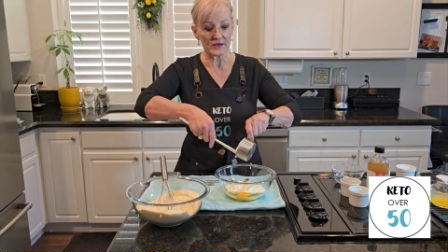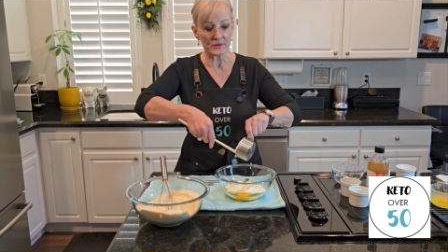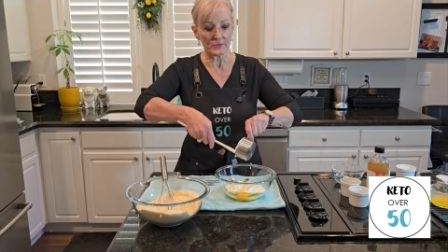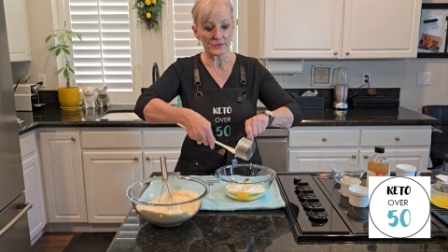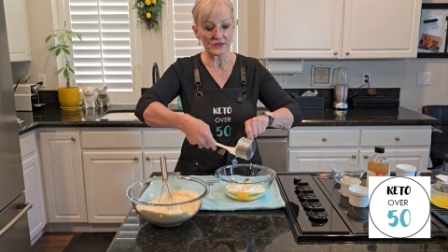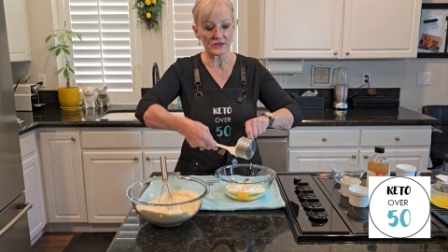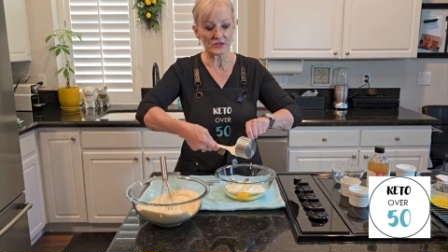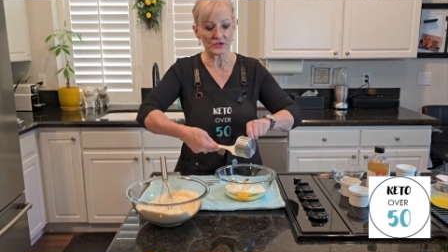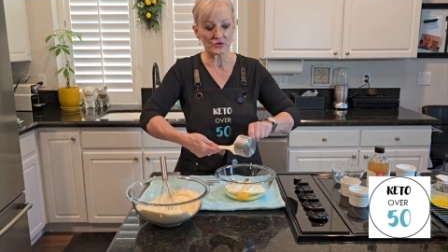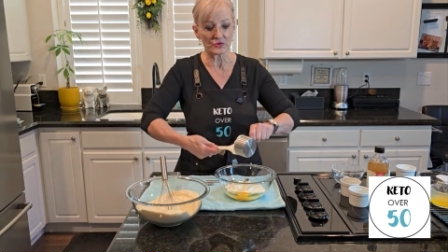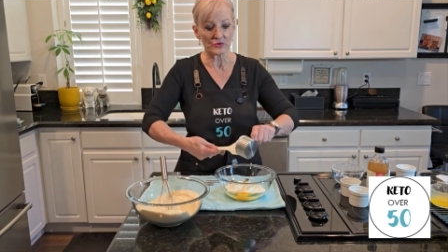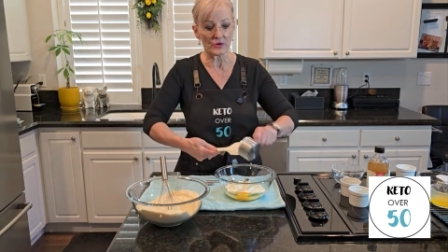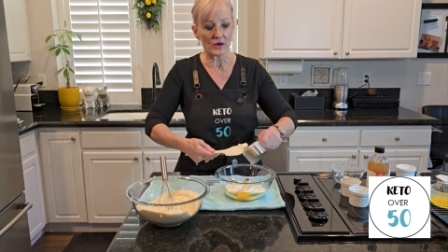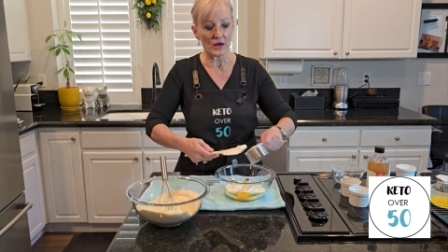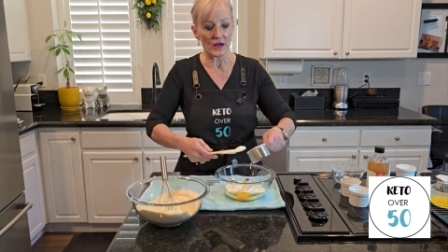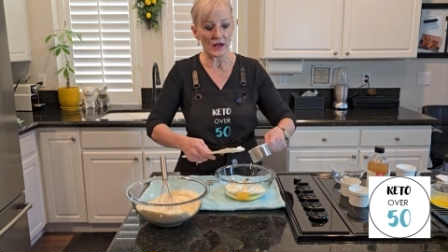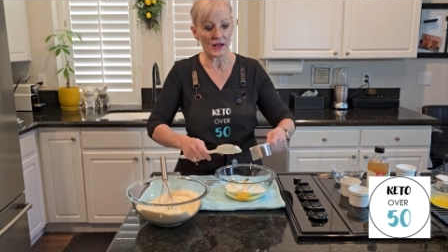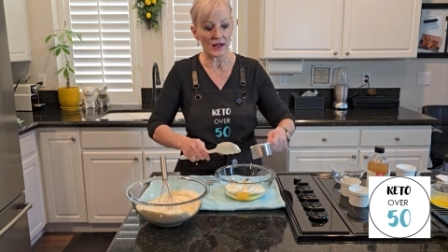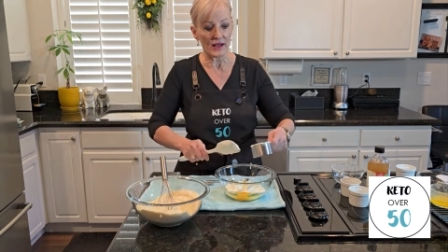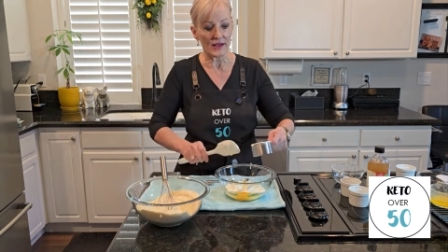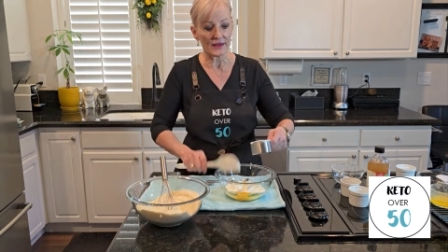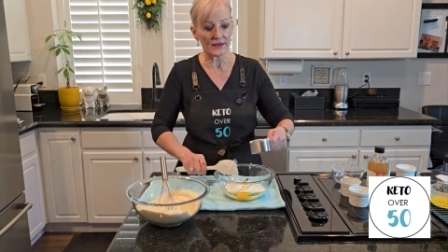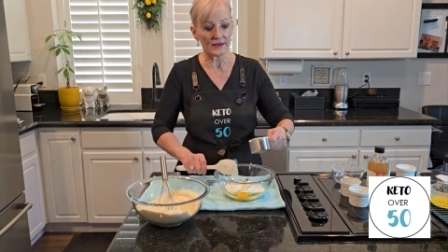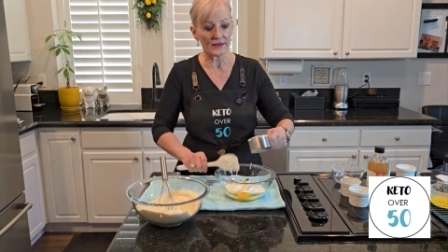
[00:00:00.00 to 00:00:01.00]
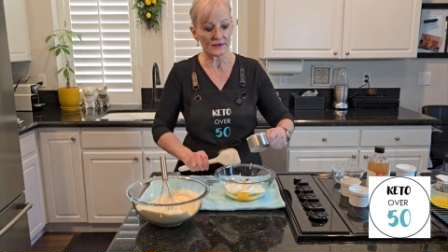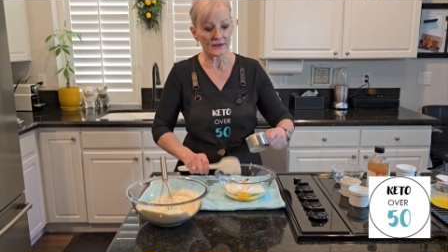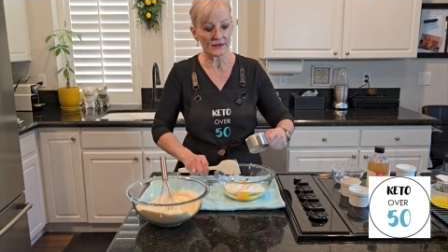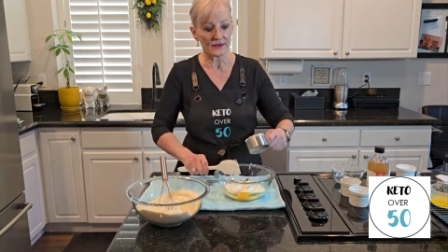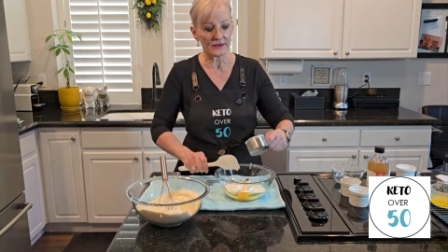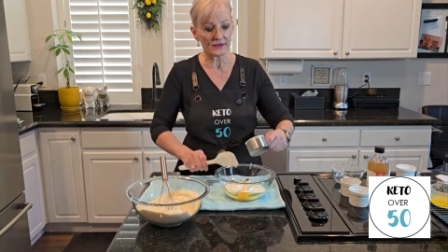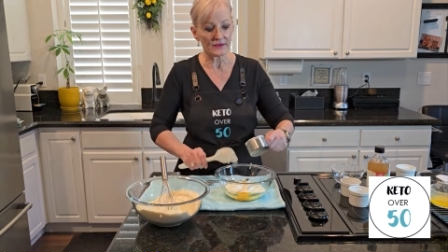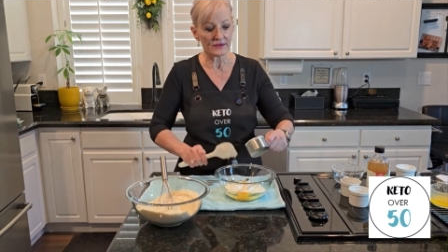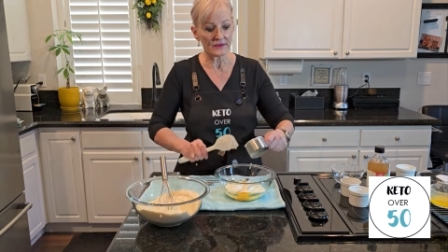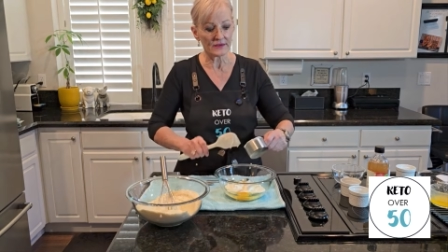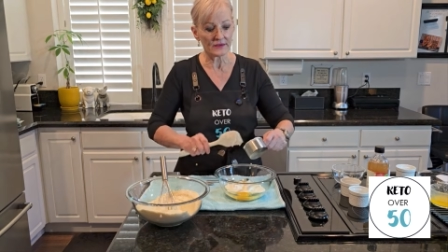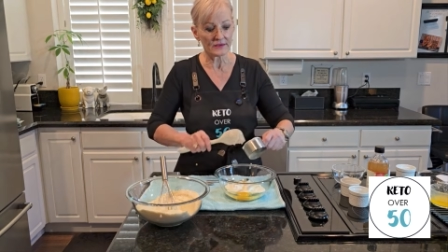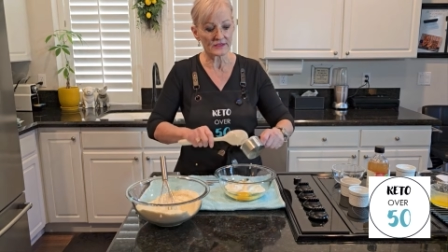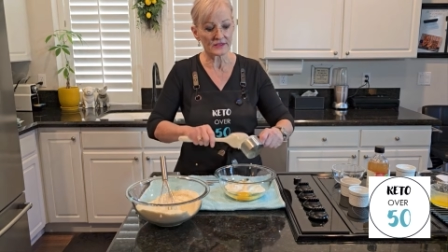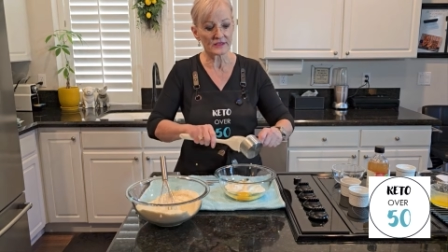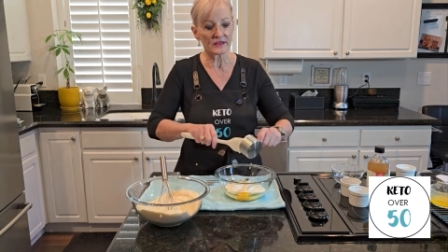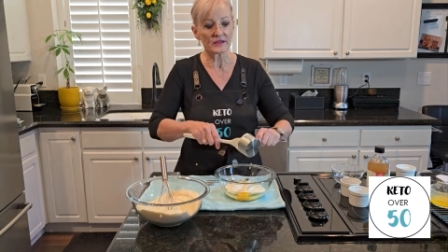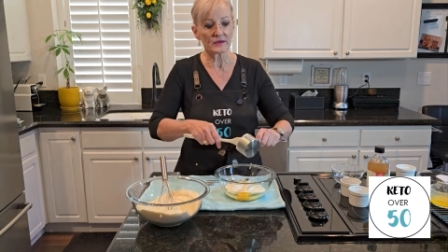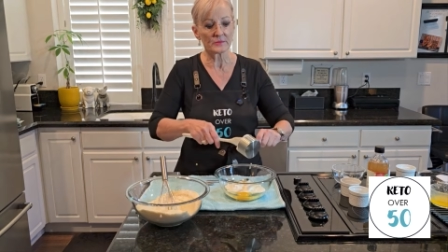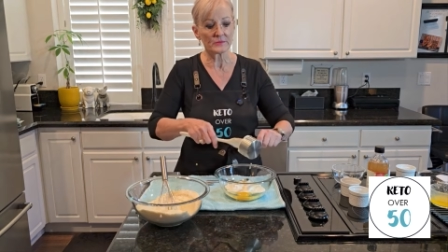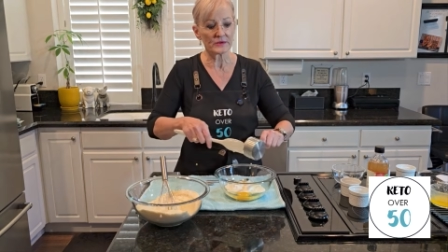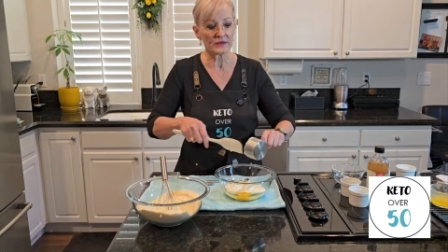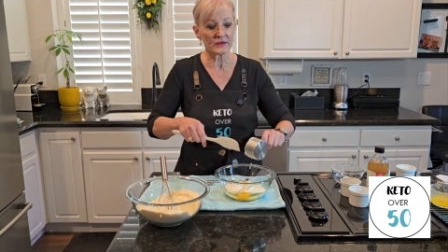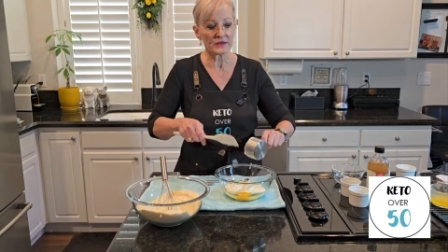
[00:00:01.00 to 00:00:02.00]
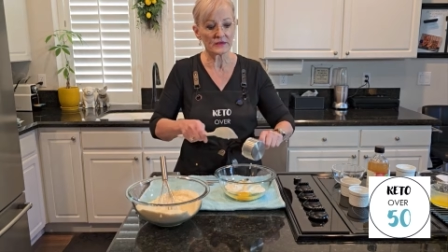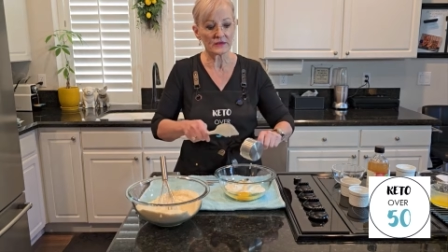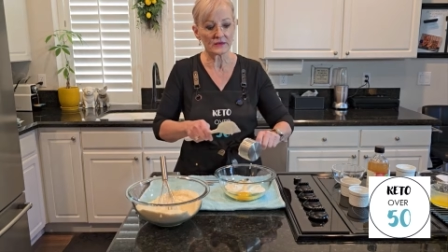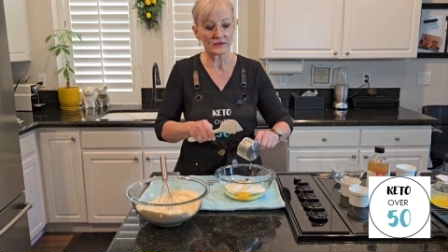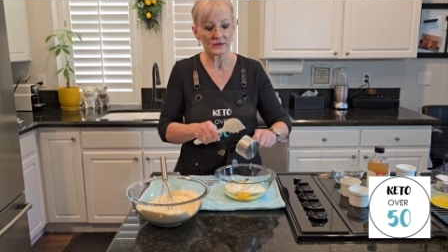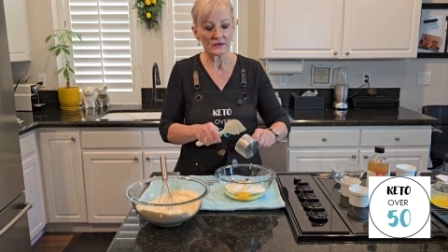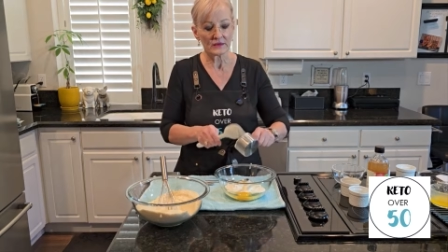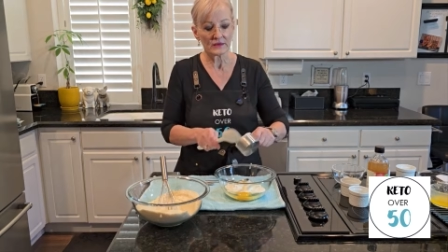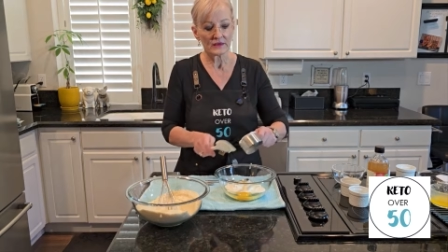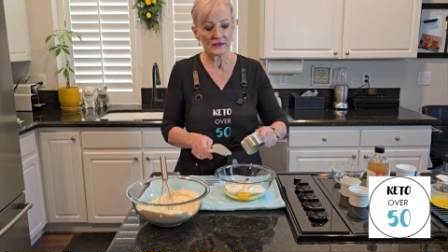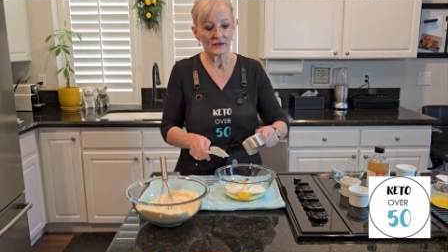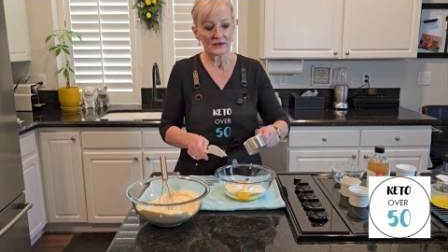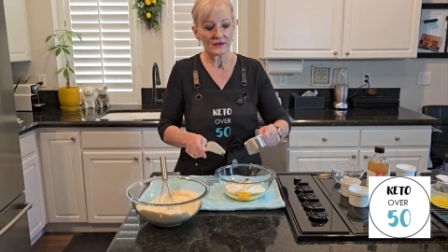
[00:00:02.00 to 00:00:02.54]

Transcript: to be dry. I think it's going to be